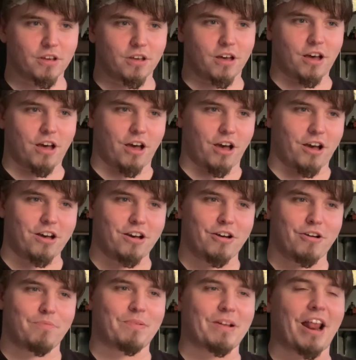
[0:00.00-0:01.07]

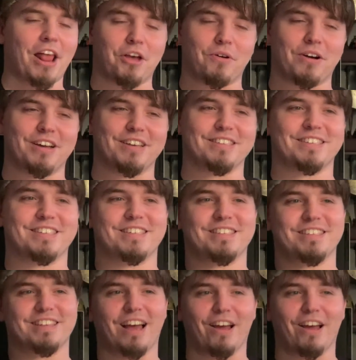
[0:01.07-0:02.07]
But anyways,